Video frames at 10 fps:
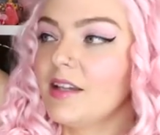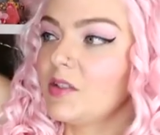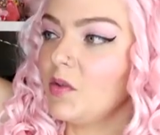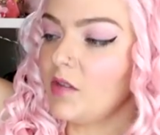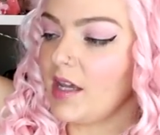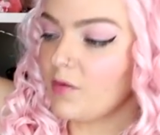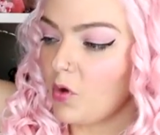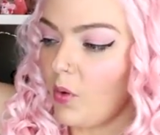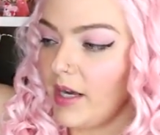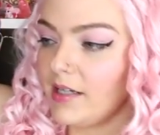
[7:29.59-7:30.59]
So they have
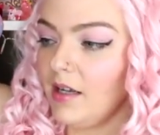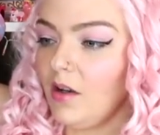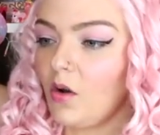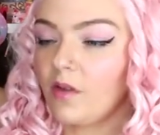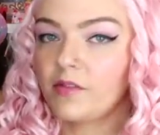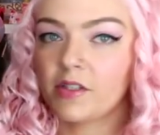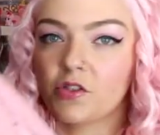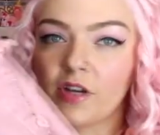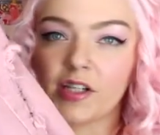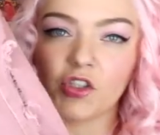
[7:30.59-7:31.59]
quite a lot of
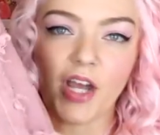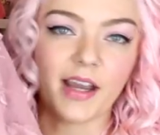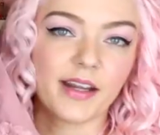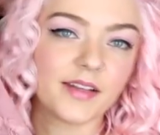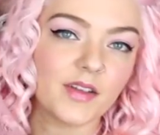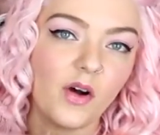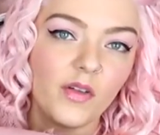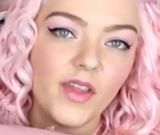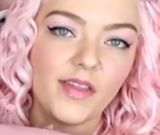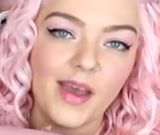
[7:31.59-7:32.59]
distressed jackets
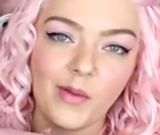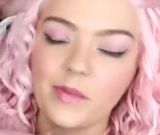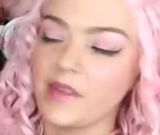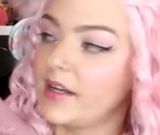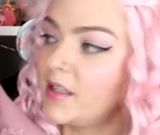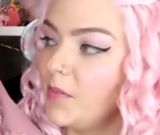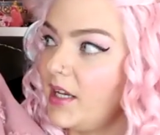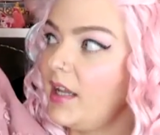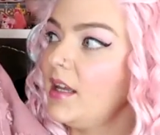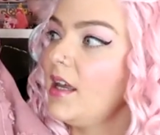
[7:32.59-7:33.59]
on their website at the
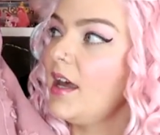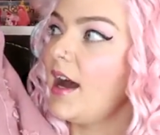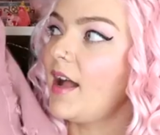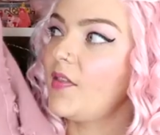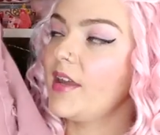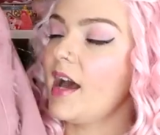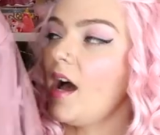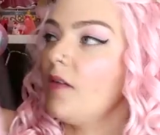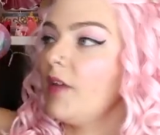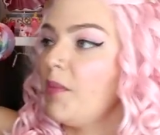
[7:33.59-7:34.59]
minute and they
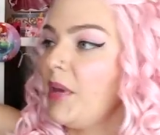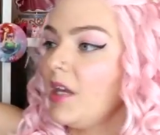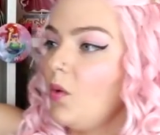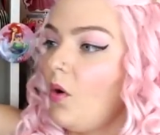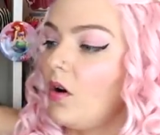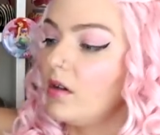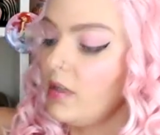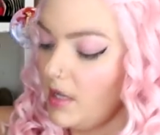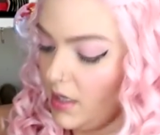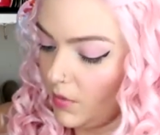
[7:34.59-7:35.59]
have a pink one,